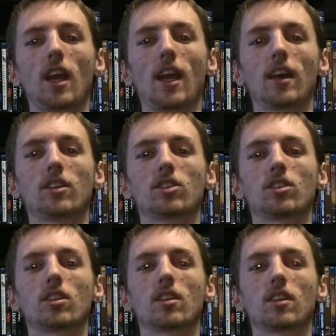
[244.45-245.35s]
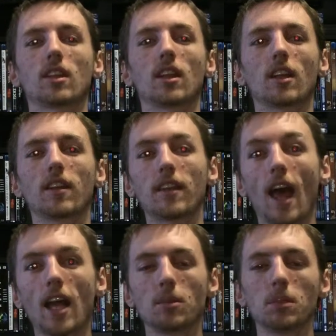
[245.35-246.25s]
as the
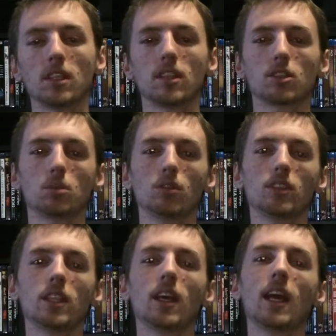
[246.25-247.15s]
enemy in this movie,